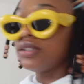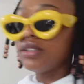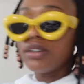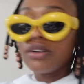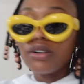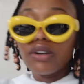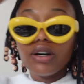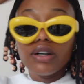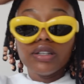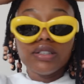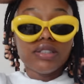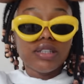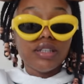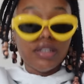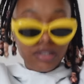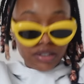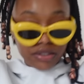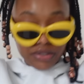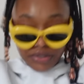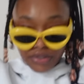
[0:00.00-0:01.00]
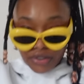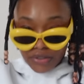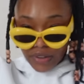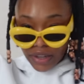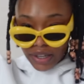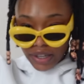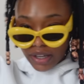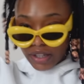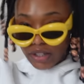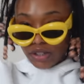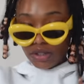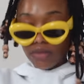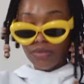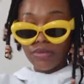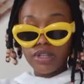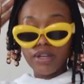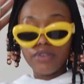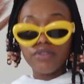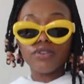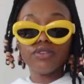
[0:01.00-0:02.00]
sunglasses for vacation,
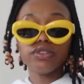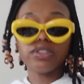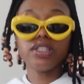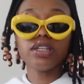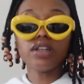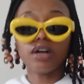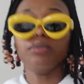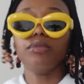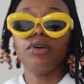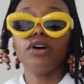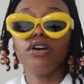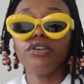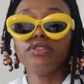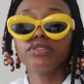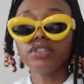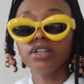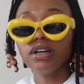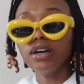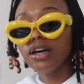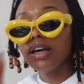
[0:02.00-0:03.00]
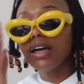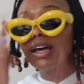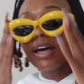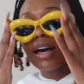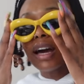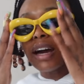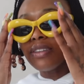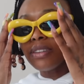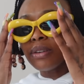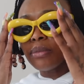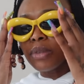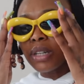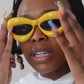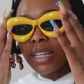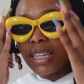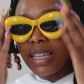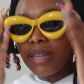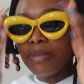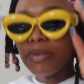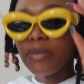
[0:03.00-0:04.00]
but they've obviously come after. I think I'm gonna
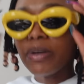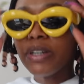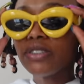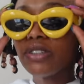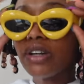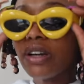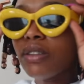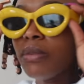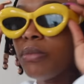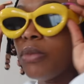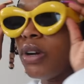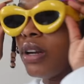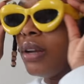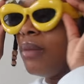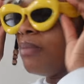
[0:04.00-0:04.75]
keep them. I tried them on